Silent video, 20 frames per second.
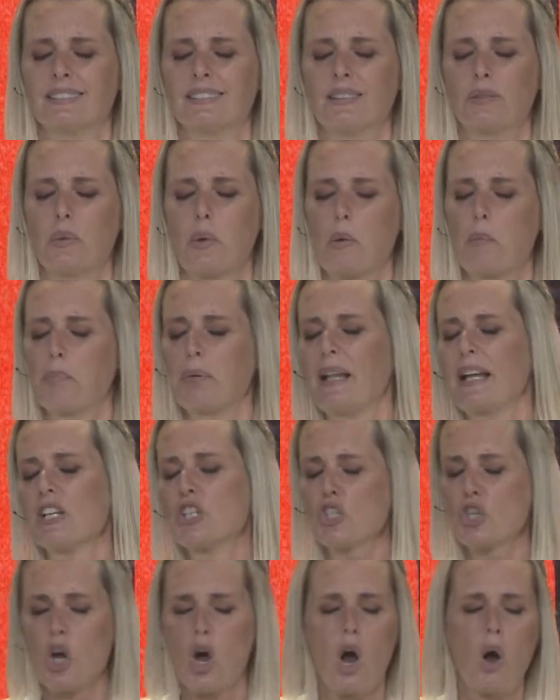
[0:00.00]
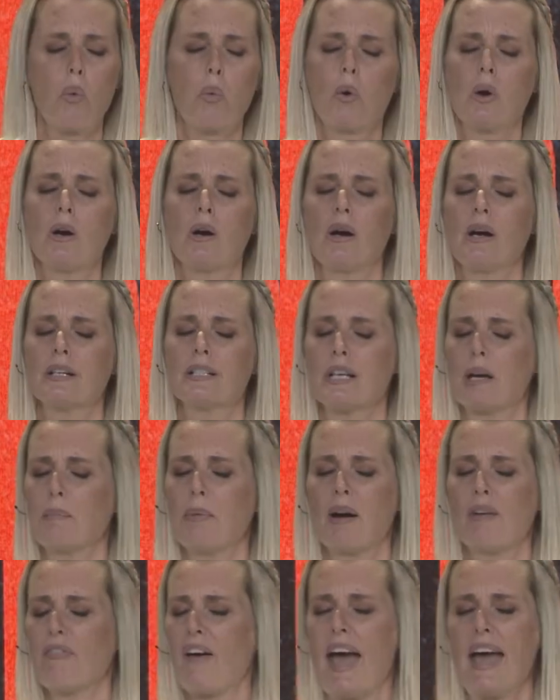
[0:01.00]
We would place your word
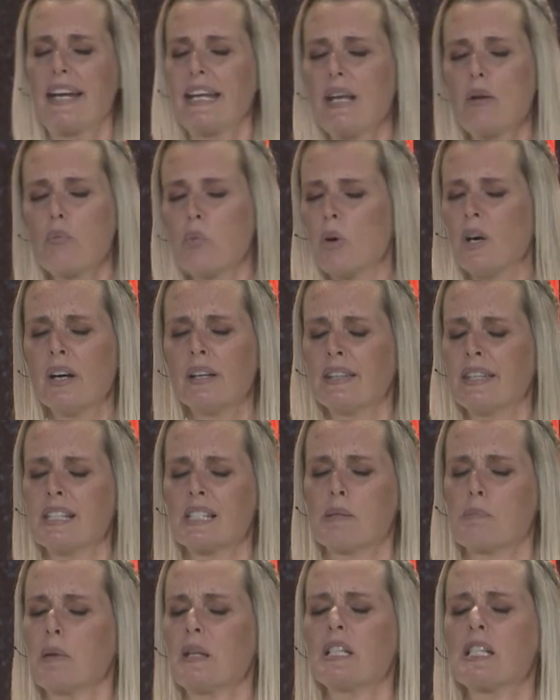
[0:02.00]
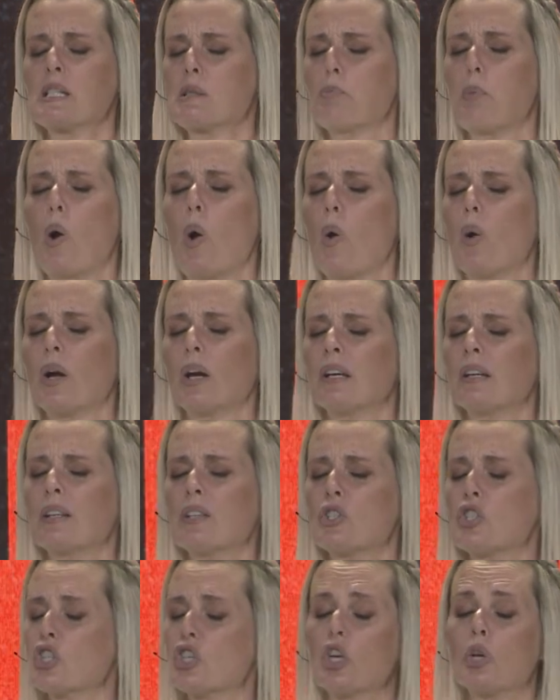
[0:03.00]
above any word that's been
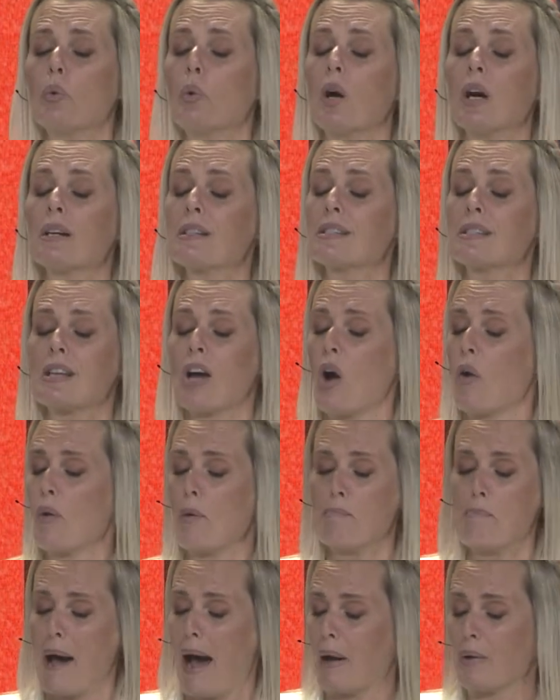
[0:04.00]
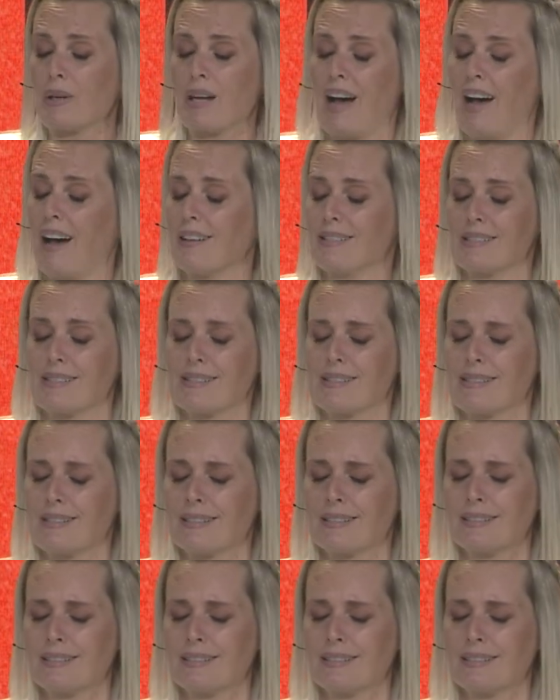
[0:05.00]
spoken to us or about us.